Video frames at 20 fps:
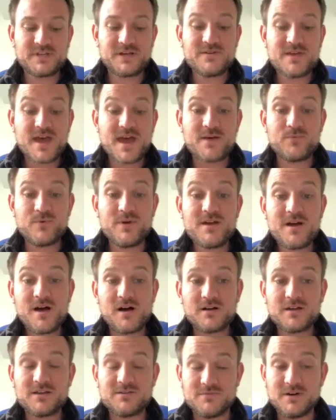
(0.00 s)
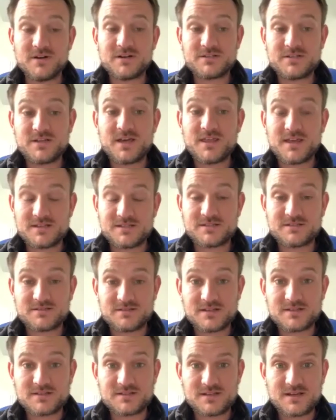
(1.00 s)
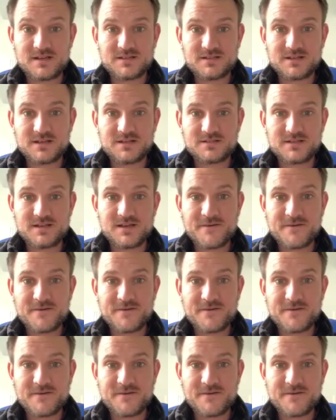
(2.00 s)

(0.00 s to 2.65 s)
We are key workers. Yeah, that's us. Yeah.